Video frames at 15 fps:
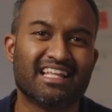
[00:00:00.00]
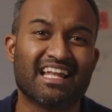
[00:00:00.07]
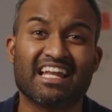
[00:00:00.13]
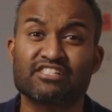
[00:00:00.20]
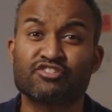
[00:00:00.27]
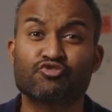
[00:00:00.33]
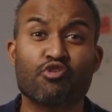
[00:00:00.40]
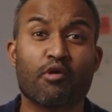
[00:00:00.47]
Now
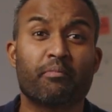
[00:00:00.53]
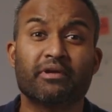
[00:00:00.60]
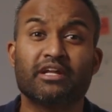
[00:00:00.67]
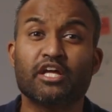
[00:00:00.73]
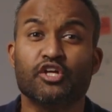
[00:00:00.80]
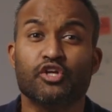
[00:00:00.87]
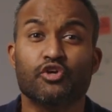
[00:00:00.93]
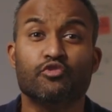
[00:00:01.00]
let's drop in
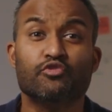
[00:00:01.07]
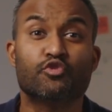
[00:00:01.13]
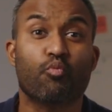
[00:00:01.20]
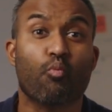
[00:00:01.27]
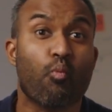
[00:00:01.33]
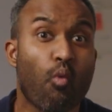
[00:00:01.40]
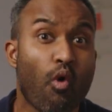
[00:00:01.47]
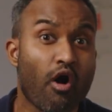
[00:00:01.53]
a huge
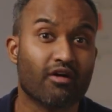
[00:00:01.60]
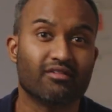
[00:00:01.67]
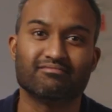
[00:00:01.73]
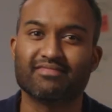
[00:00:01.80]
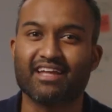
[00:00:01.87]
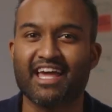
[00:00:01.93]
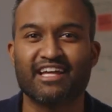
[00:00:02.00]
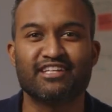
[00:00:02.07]
what
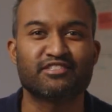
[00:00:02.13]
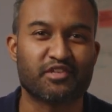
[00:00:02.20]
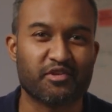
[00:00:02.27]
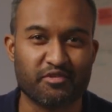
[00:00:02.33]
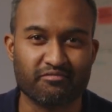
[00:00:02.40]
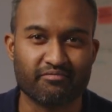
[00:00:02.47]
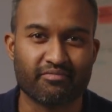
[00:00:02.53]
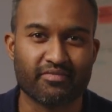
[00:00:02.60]
here too.